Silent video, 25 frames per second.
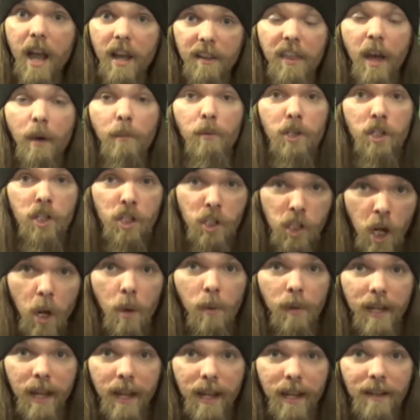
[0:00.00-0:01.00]
that was
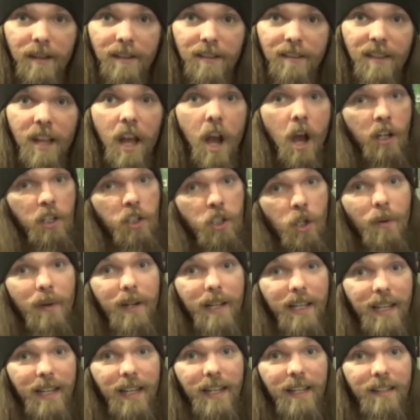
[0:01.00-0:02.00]
showcased
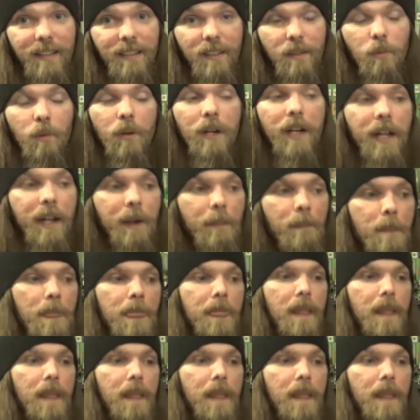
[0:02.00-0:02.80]
during E three,